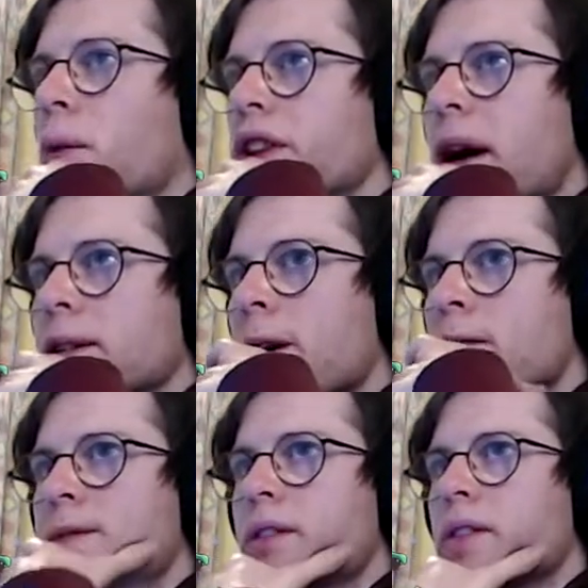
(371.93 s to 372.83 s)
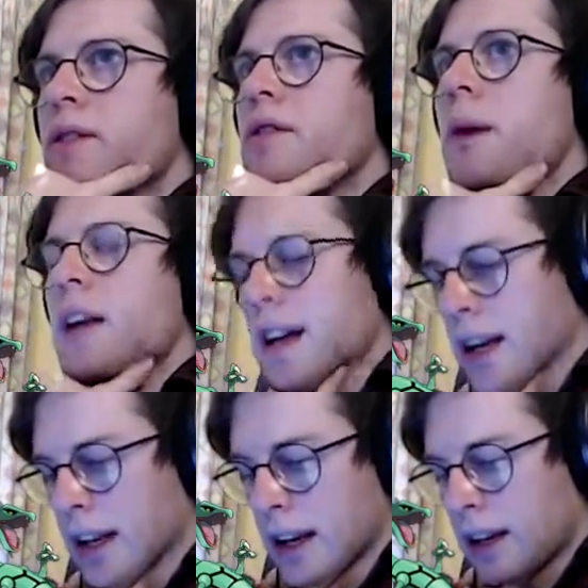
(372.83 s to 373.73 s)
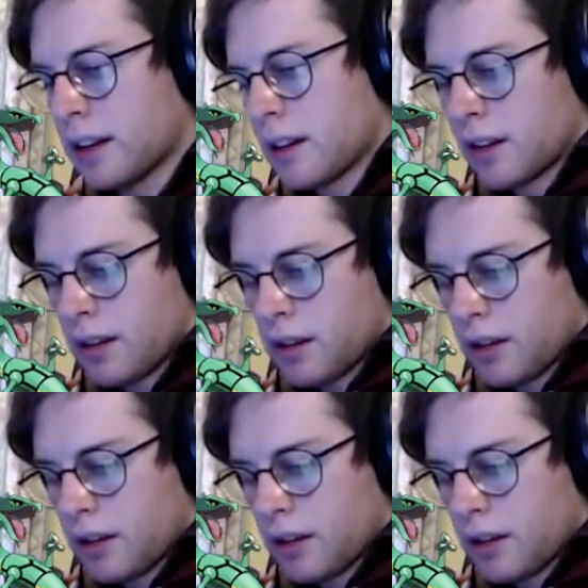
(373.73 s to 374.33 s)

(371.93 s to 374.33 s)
assuming it is that.